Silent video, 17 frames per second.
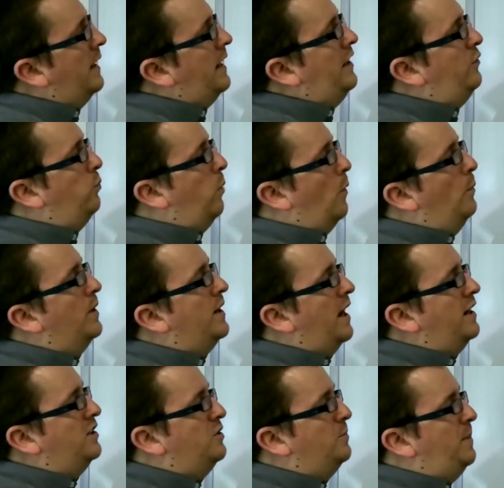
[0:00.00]
is what we're
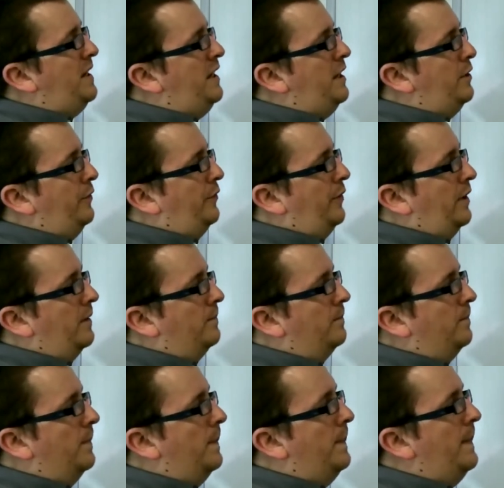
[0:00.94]
going to be using.
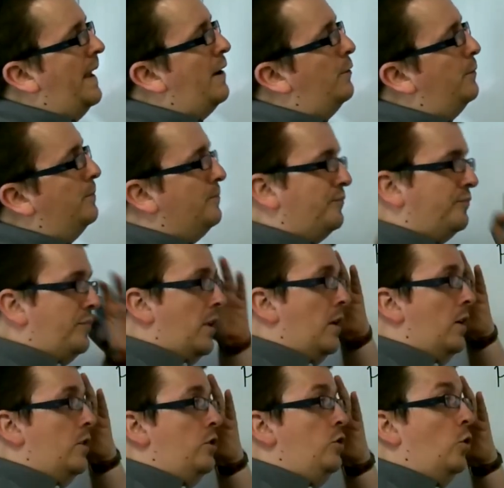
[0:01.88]
Now,
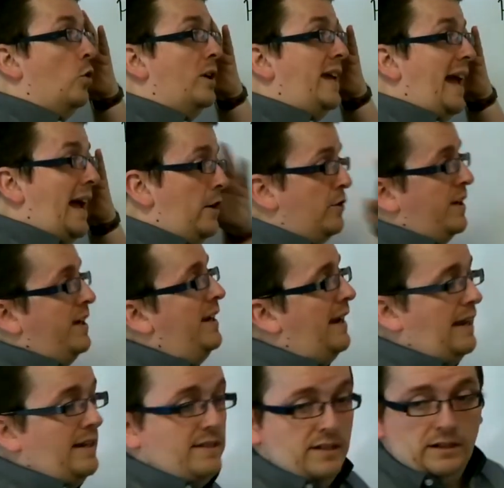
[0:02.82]
your
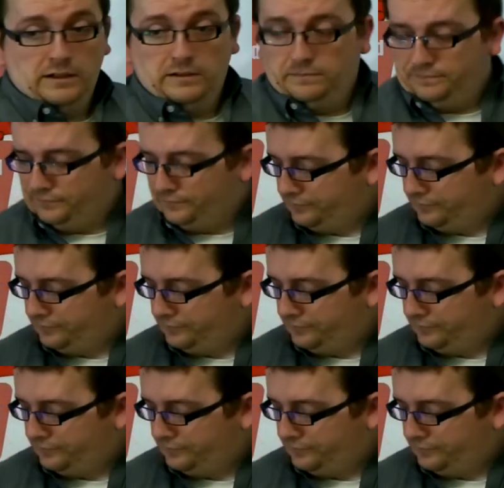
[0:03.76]
calculator,